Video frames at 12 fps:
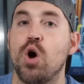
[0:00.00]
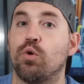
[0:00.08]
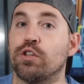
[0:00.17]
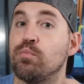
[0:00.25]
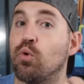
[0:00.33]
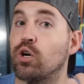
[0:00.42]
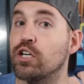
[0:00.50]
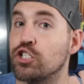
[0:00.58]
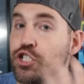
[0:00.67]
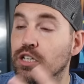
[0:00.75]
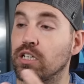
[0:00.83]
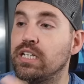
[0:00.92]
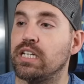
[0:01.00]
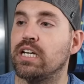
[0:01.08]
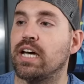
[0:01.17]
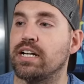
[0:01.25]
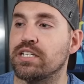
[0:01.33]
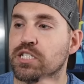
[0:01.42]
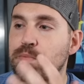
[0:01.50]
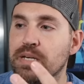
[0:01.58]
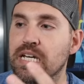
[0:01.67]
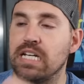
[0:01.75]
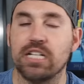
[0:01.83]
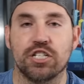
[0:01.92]
with more agility, kind of
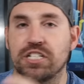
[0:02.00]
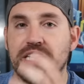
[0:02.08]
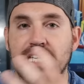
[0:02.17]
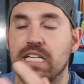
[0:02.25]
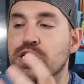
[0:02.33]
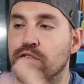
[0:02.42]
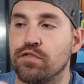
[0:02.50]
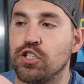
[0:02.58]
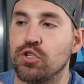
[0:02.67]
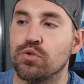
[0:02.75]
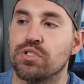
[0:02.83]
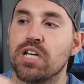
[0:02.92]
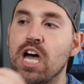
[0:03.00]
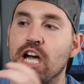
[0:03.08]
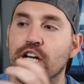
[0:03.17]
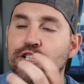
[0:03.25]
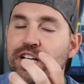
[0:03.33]
speed, and just ease of use. You